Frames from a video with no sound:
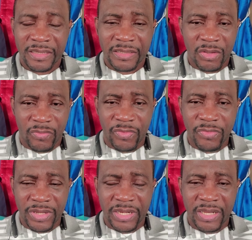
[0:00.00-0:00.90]
no for
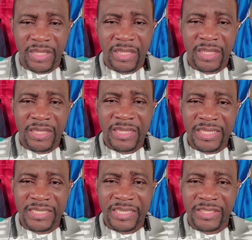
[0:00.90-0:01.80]
real
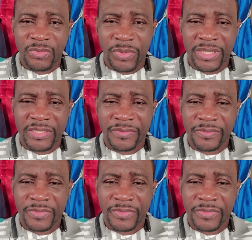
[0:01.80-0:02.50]
this is with